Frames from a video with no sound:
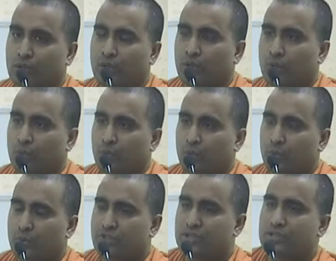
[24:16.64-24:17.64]
which
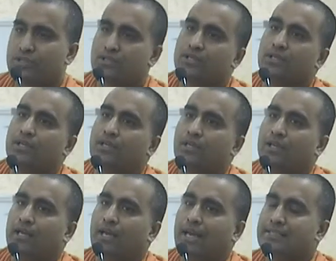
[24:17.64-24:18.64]
is
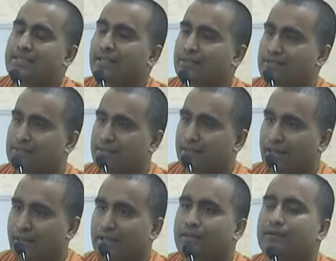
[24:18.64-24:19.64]
hatching its egg,
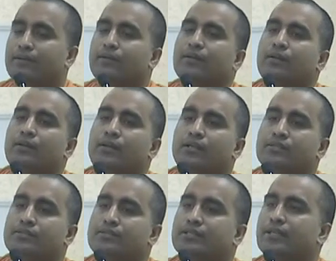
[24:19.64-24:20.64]
is
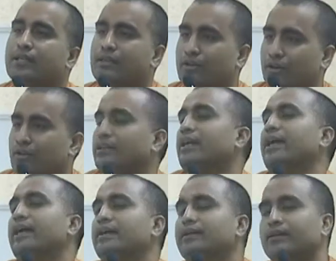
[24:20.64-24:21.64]
sitting on the egg,
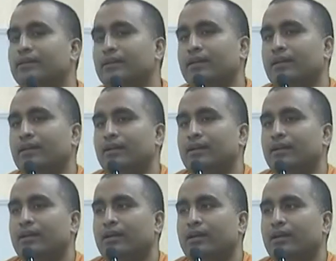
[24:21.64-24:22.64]

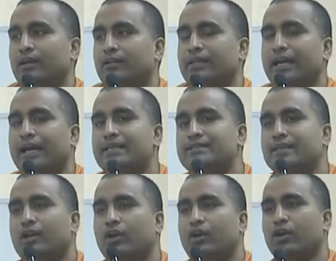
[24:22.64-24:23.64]
the eyes are
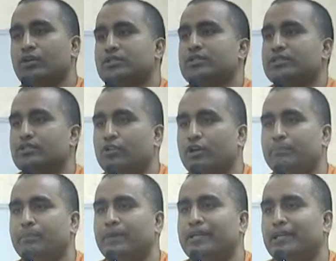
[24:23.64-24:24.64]
lost. It's not
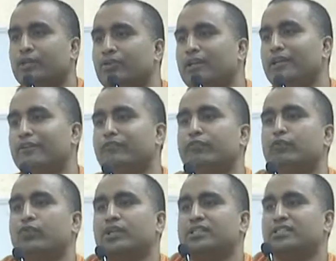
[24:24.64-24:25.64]
particularly focused
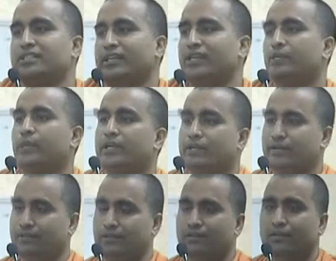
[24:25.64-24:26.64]
anywhere.
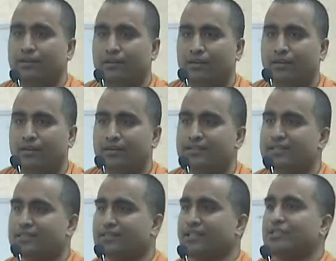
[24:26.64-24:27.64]
It's just
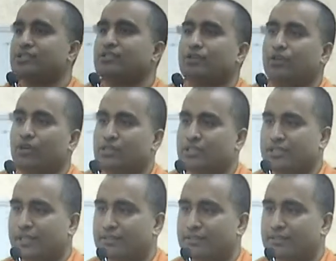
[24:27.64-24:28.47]
lost like that.